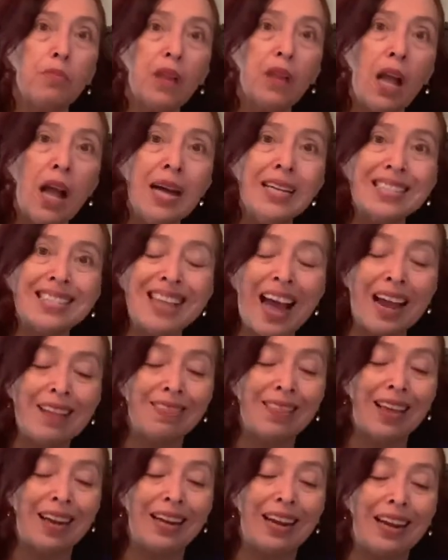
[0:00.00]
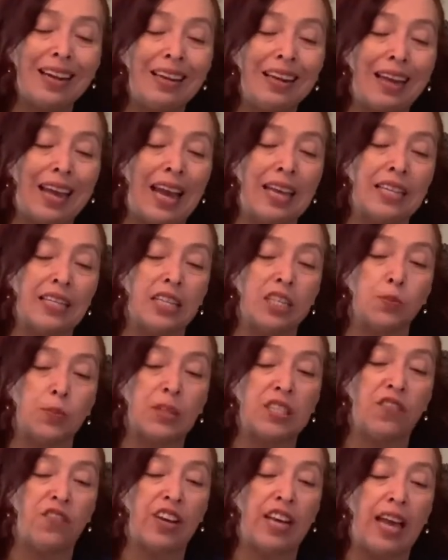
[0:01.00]
a site that indicates a
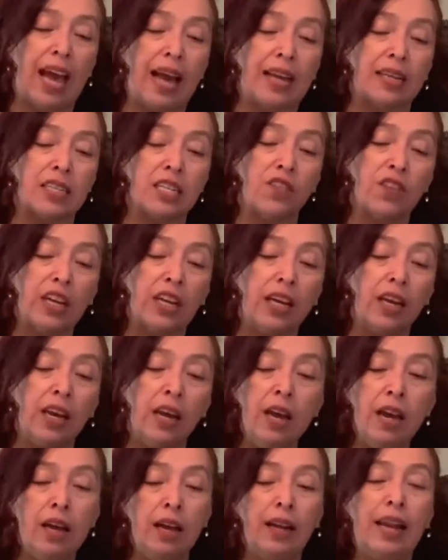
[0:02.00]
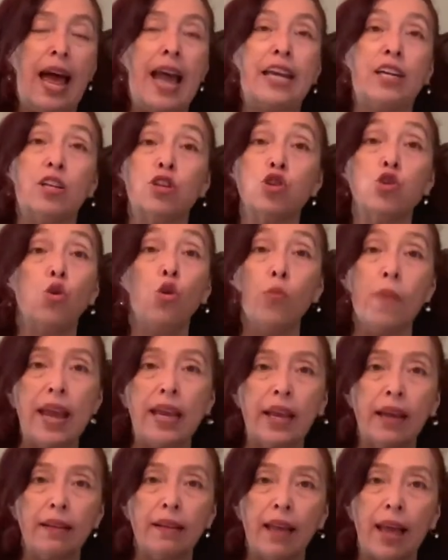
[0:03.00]
specific activity, like tool
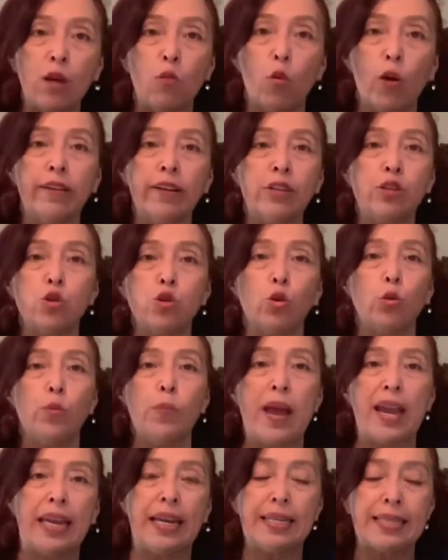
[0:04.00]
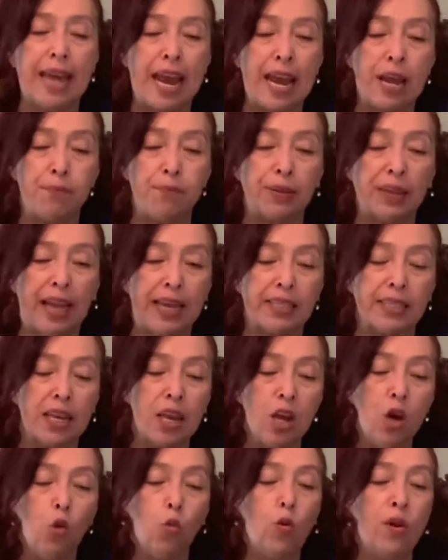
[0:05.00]
making, like where did tool making take
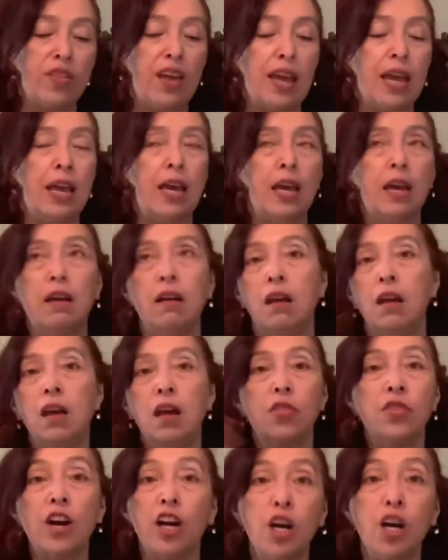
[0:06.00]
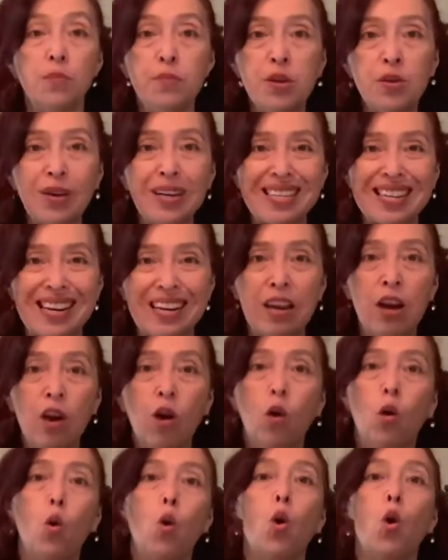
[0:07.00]
place within the community
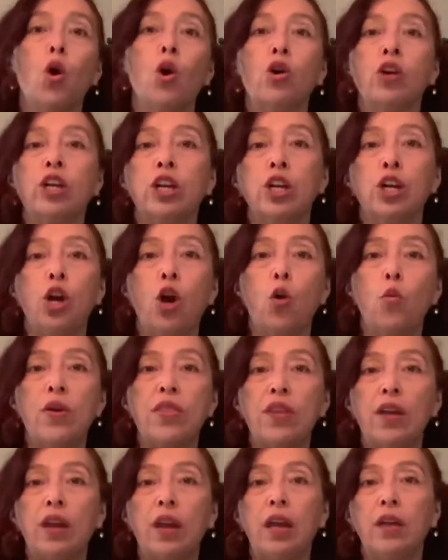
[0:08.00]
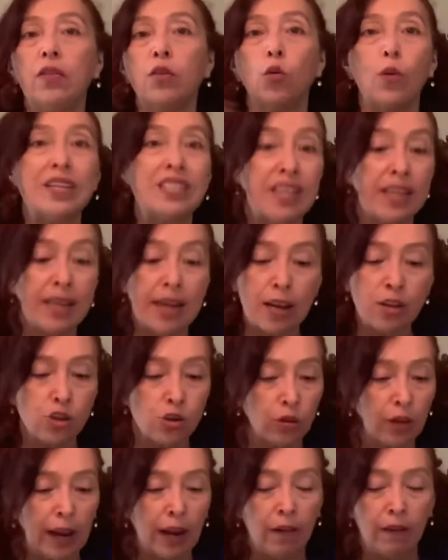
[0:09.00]
or, within the
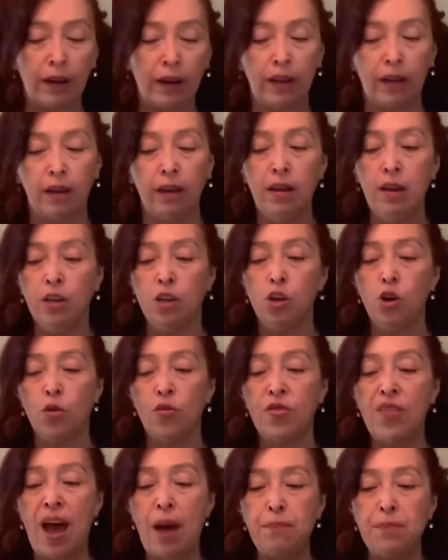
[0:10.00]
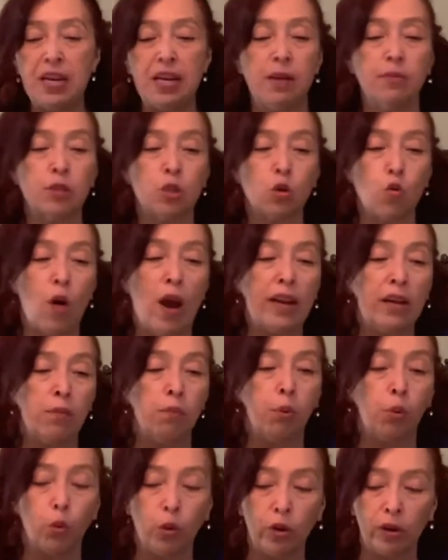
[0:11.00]
residential area. That becomes quite
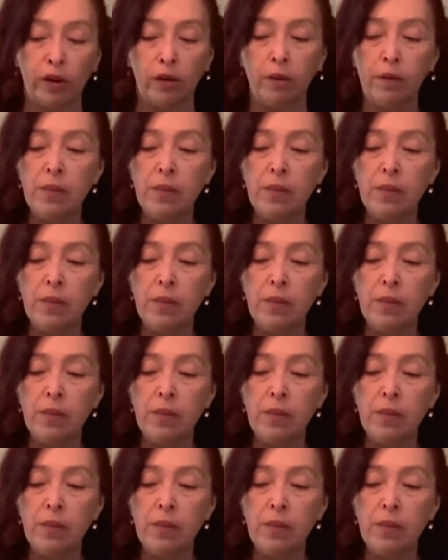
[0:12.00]
important.